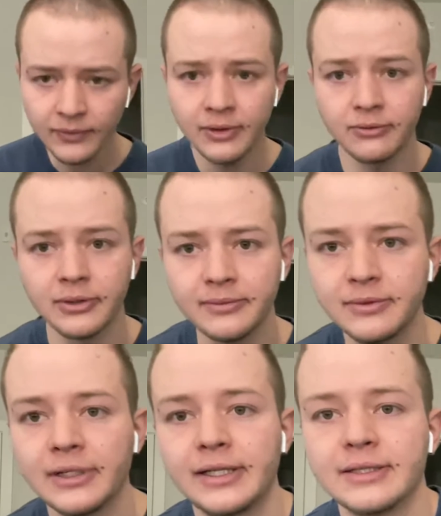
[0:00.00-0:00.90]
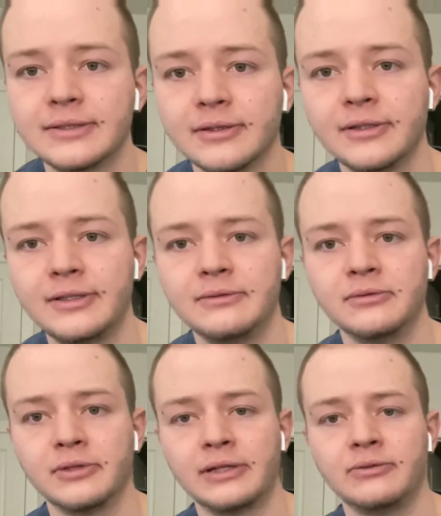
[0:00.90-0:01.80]
well, like because Turkey
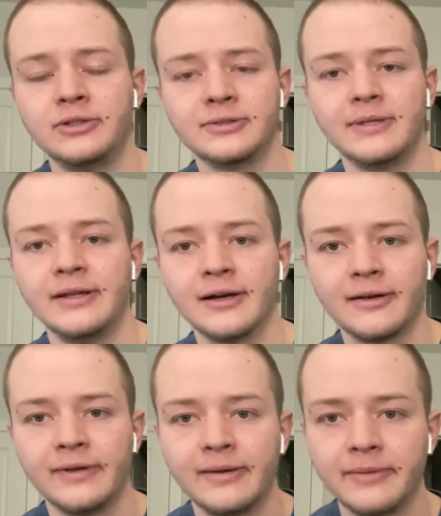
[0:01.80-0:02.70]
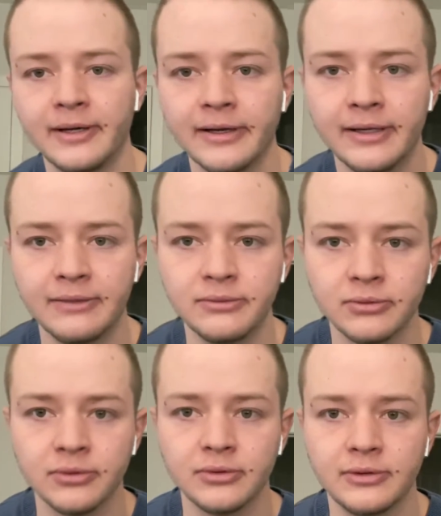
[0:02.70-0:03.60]
like used to be the Ottoman Empire and it
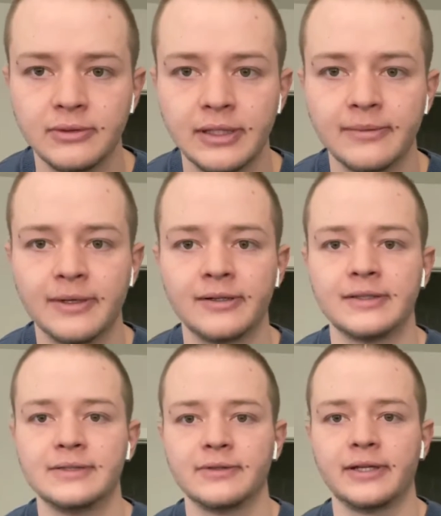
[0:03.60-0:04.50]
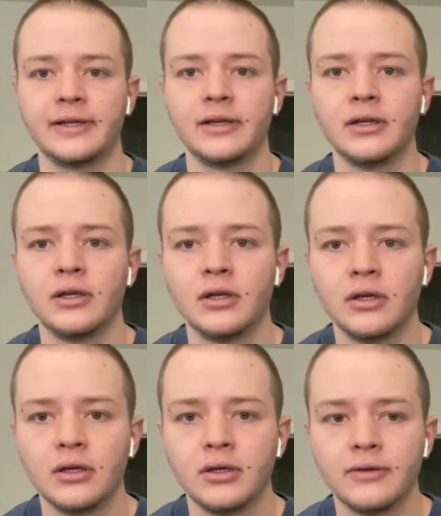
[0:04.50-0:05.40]
ruled in the Balkans for like
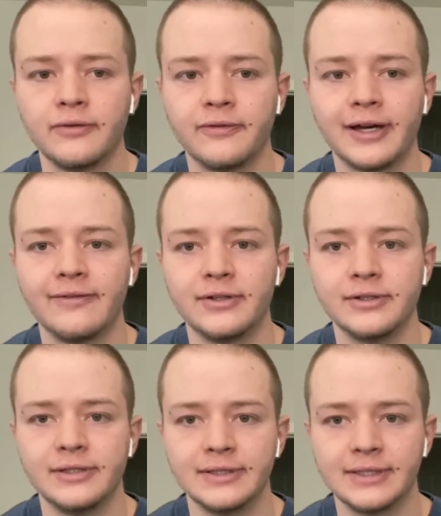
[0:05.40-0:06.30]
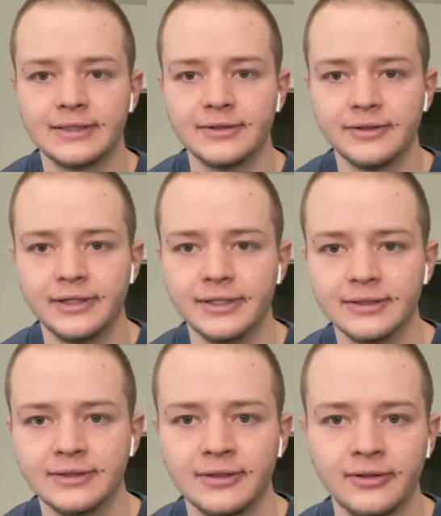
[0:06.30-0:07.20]
500 to 600 years
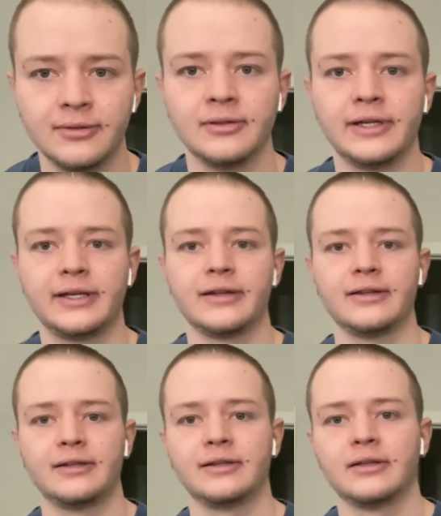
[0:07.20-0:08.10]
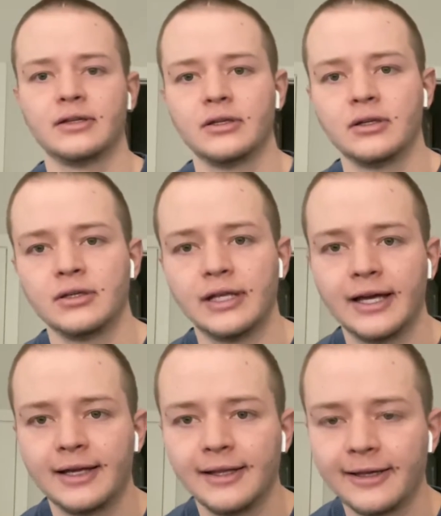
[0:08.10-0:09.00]
in total. Like I think it
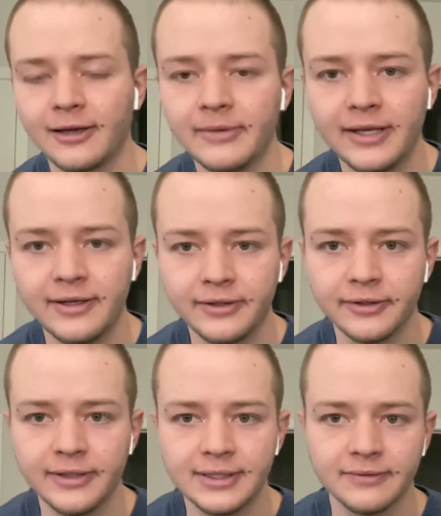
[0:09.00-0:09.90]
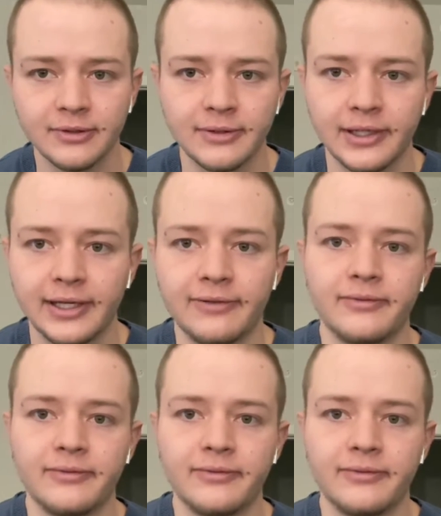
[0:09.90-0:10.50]
had like Albania and Greece for around like,